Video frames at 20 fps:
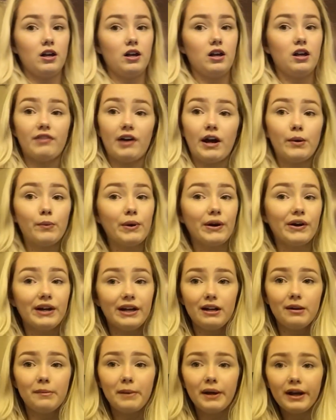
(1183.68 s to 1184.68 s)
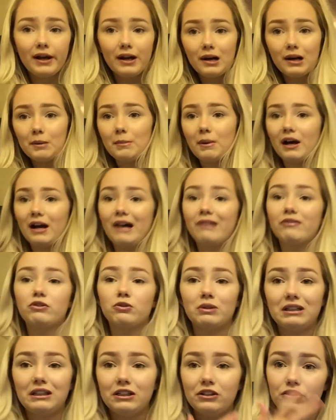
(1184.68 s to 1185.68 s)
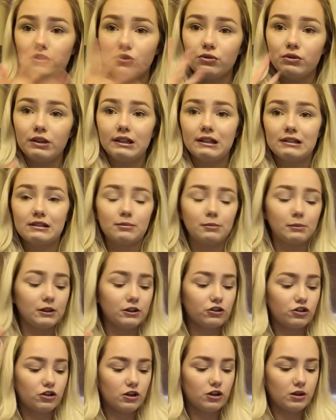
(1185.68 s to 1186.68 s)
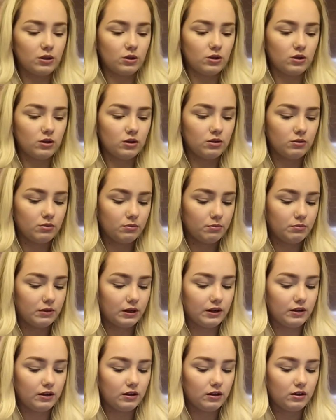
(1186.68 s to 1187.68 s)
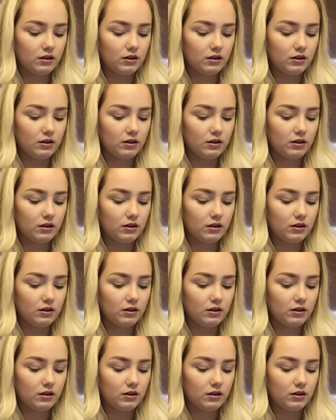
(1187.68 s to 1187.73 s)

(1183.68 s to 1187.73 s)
if I wear any makeup, I have to at least do this much. But